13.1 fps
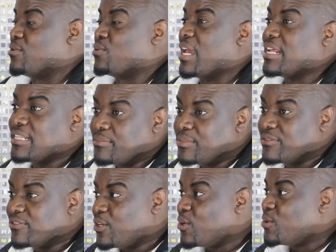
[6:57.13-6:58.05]
You end up
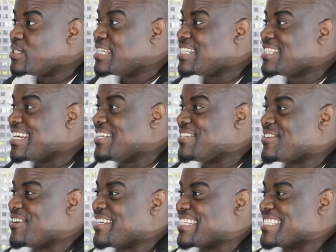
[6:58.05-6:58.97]
even losing the
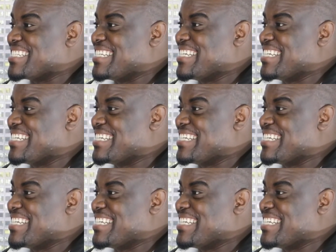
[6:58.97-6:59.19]
insurance.